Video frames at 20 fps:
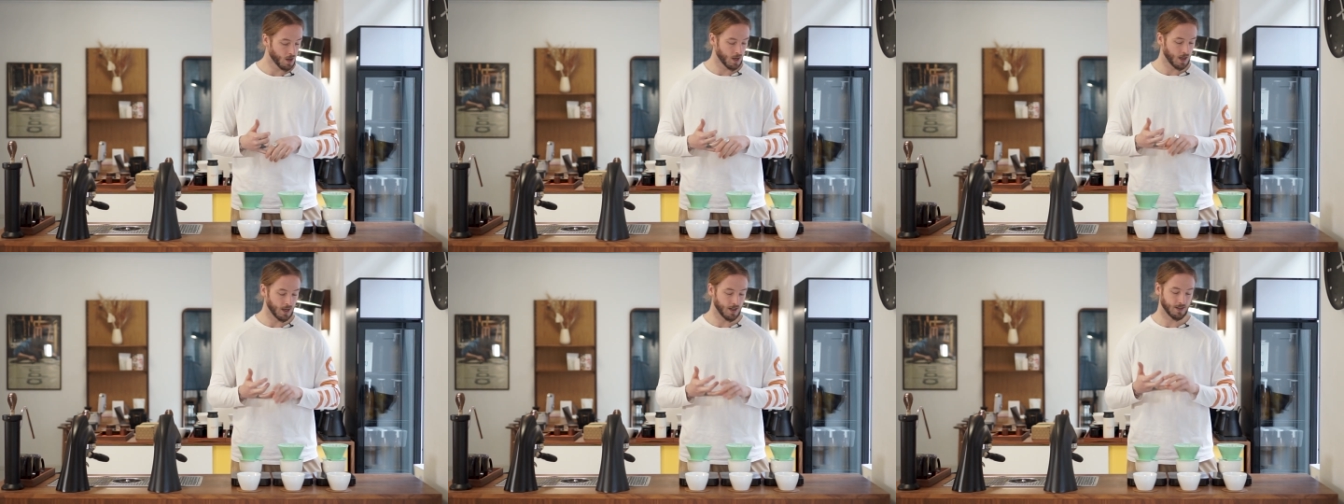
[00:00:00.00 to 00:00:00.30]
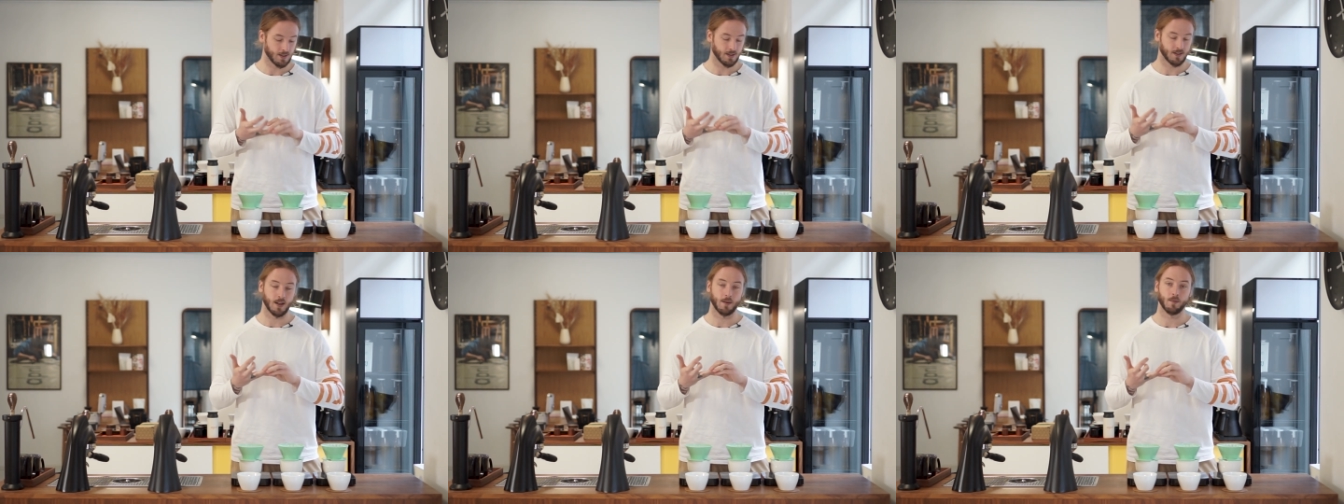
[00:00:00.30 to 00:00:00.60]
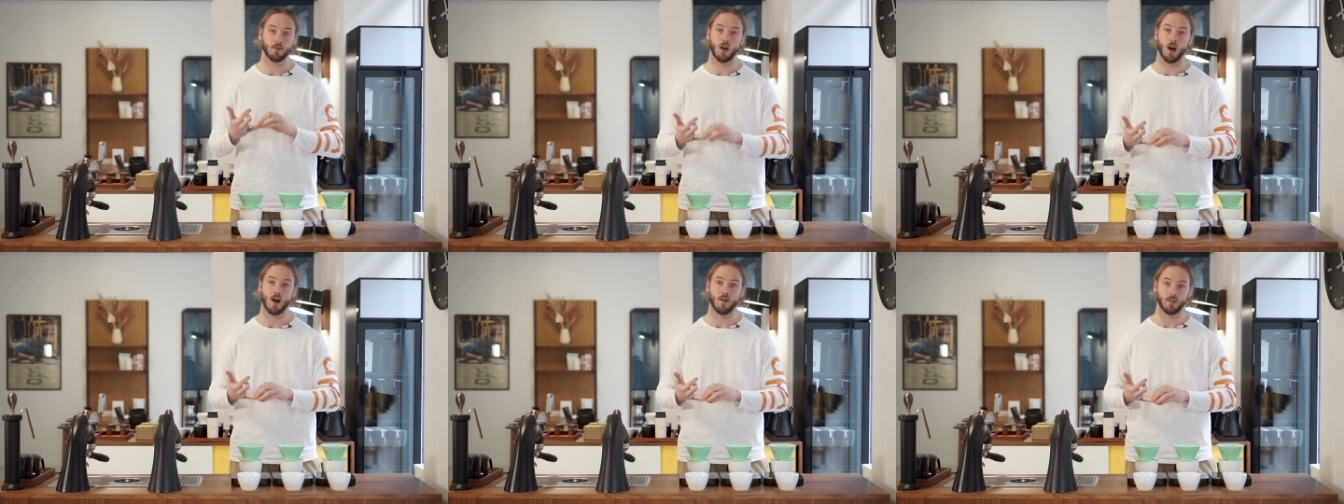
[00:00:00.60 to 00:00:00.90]
it's the same
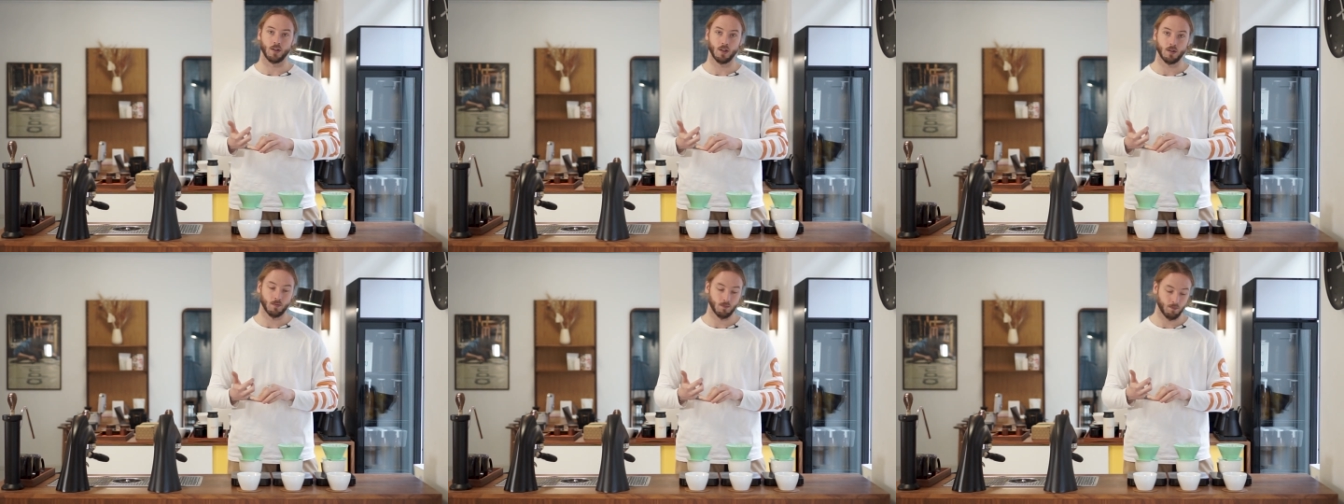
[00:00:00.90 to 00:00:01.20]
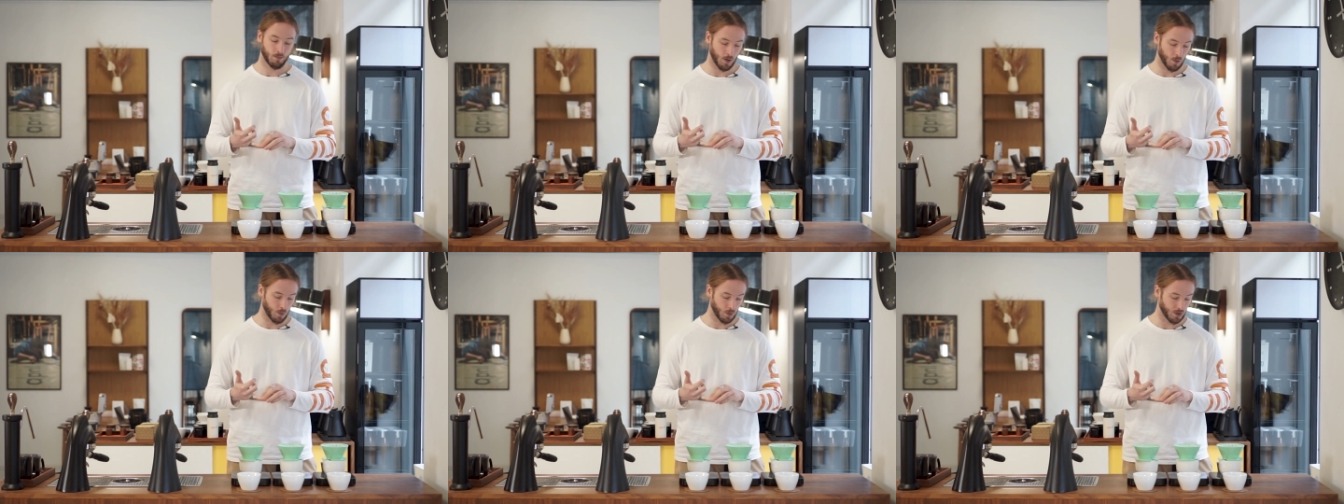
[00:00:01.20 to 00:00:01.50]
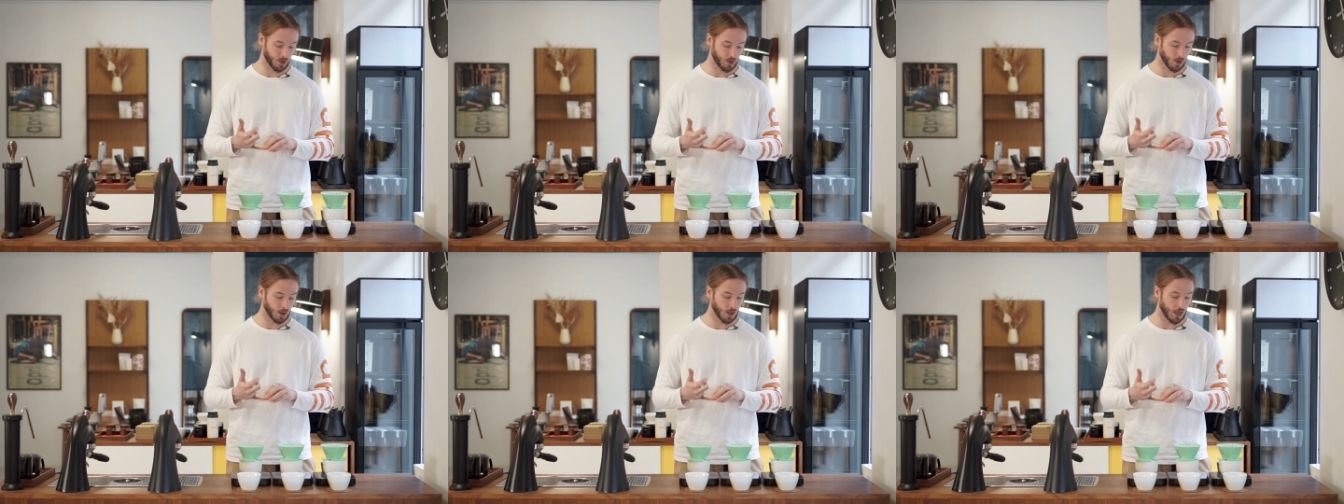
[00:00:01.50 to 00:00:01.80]
coffee, but we
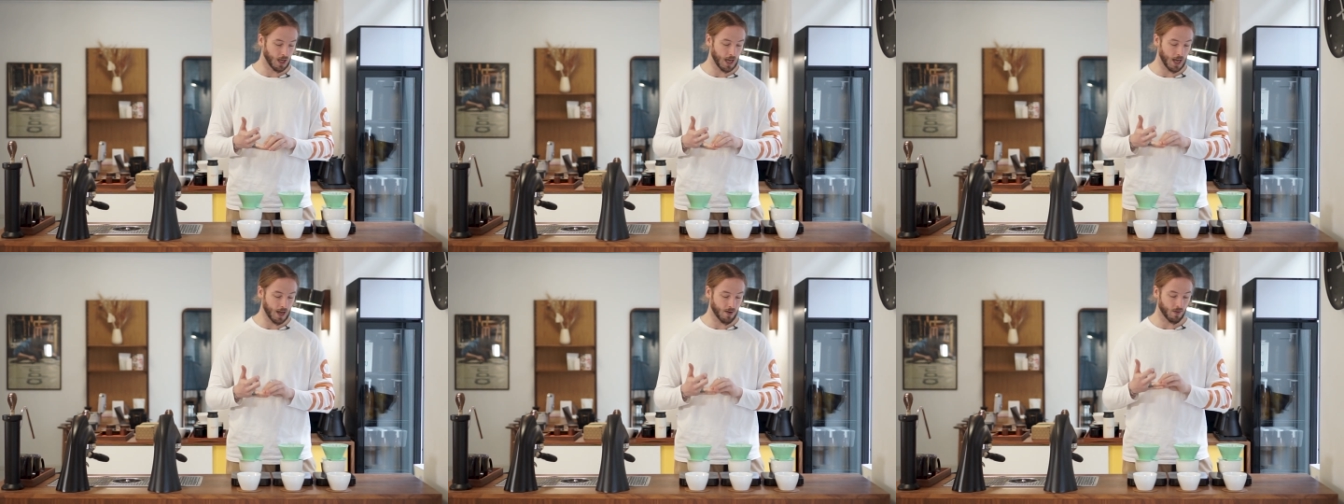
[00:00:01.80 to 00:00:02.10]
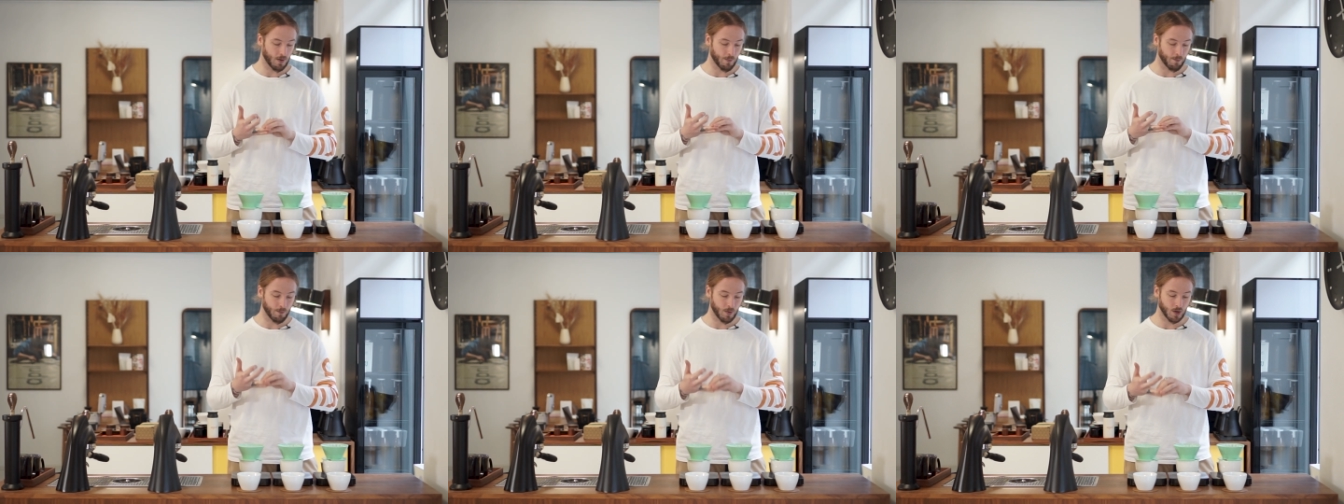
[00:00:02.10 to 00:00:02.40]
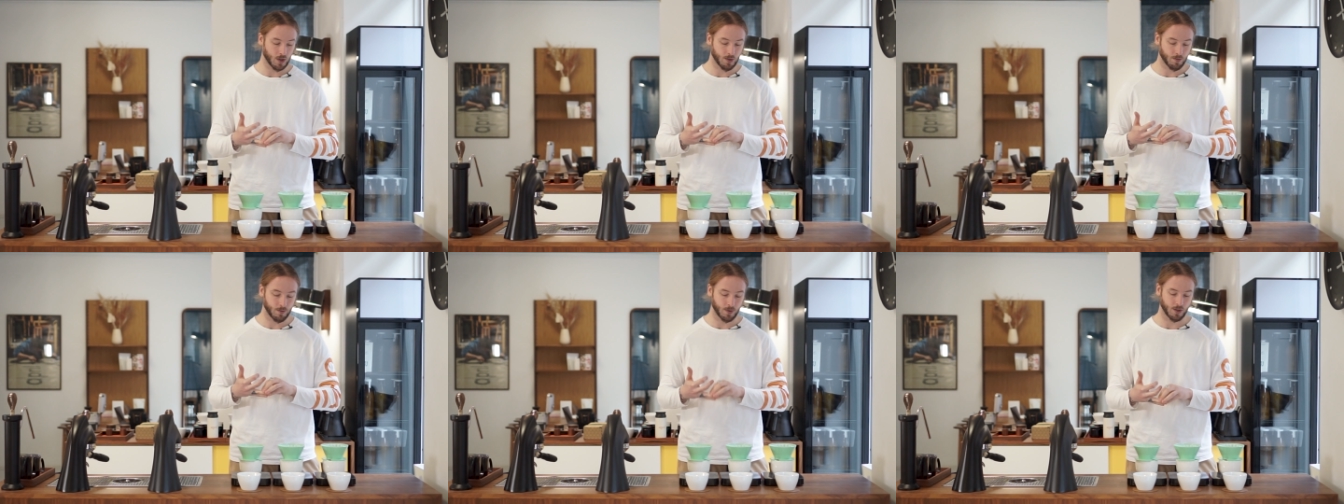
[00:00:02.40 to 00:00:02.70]
still have a
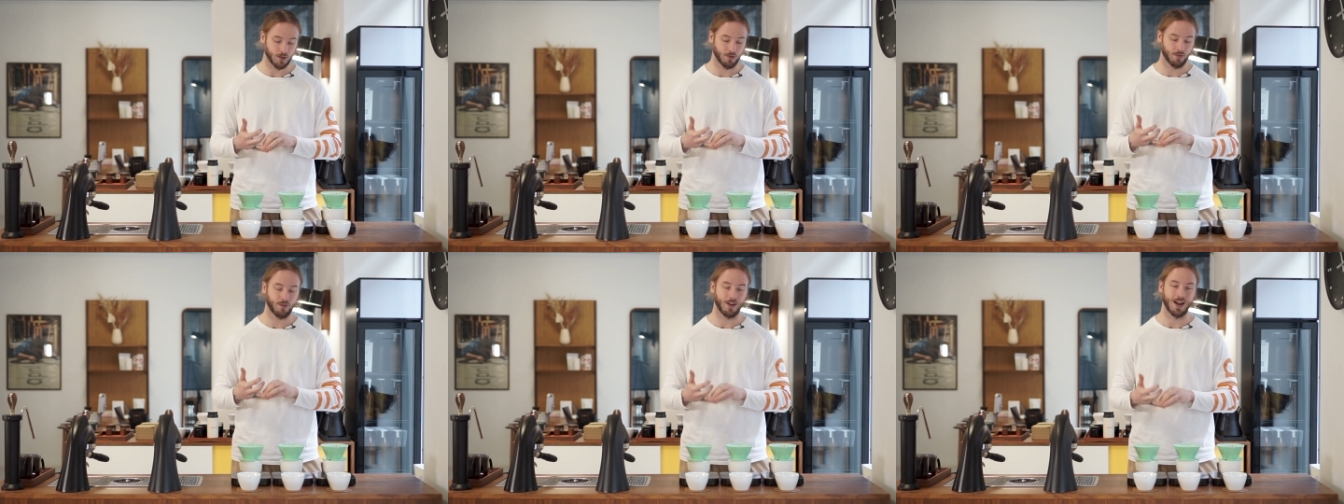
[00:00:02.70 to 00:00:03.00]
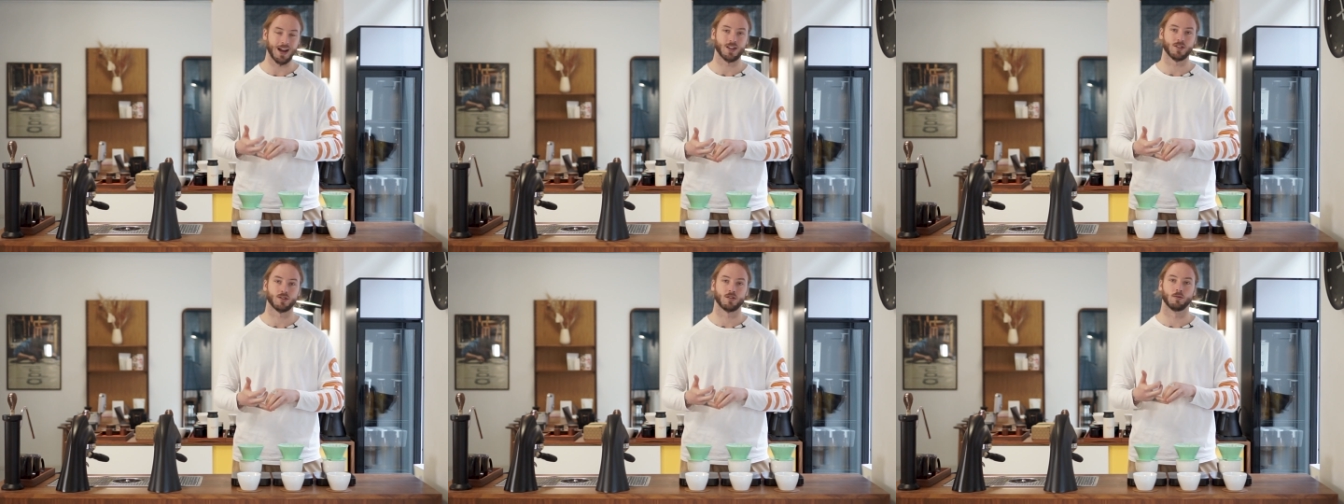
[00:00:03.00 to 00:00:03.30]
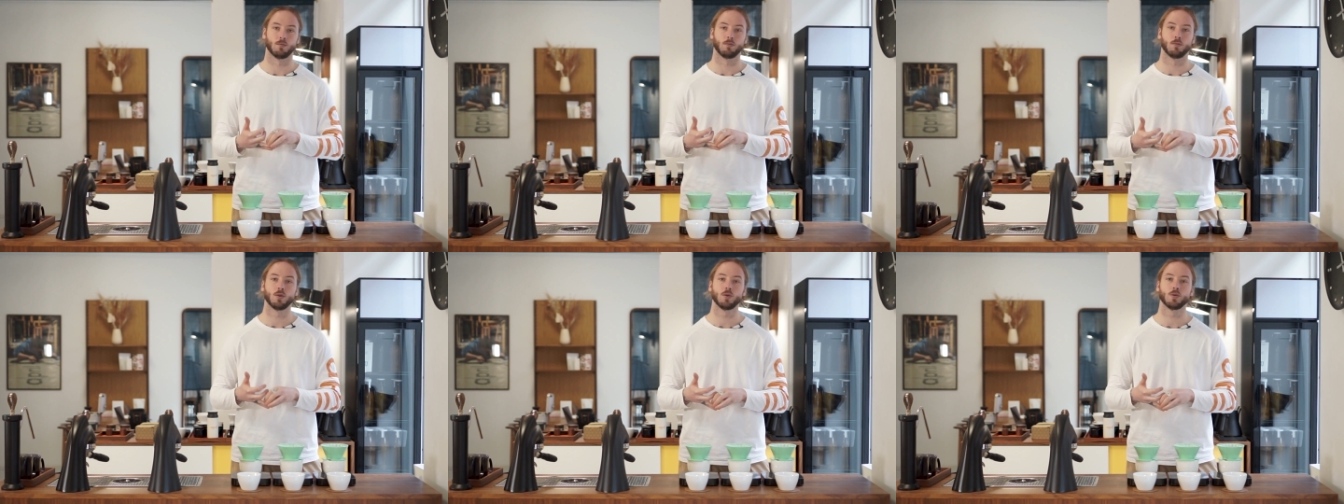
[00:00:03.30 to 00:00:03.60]
much, much faster
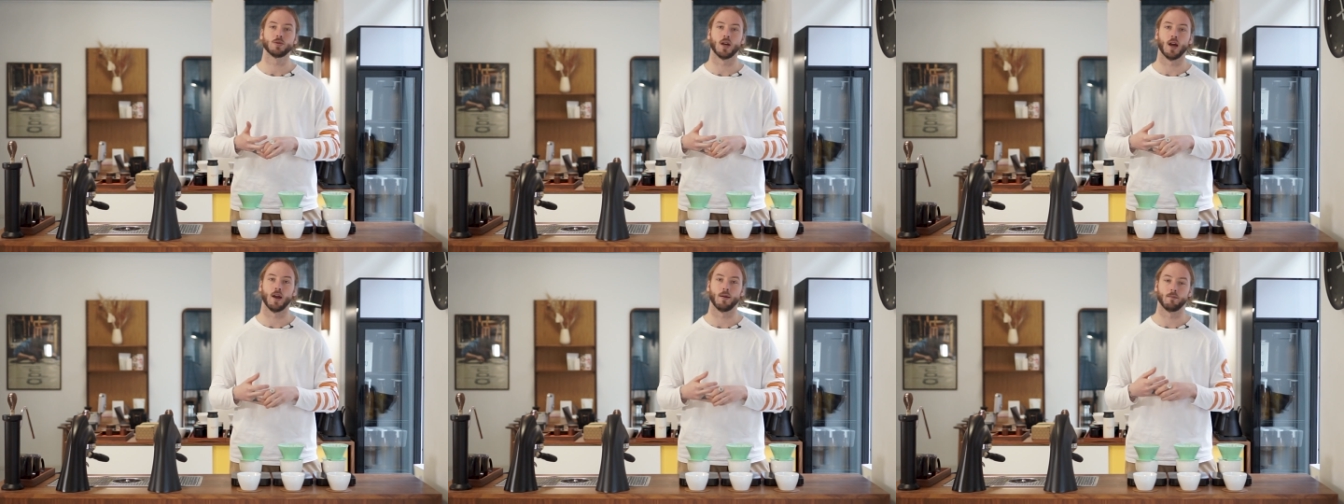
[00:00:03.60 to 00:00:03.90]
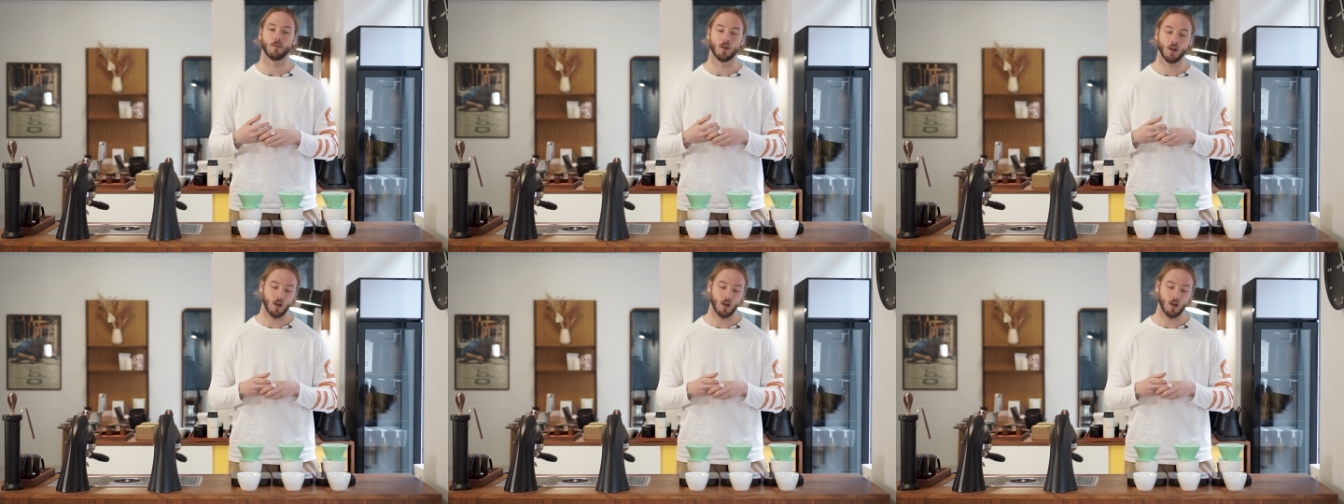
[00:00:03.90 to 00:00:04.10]
brew time.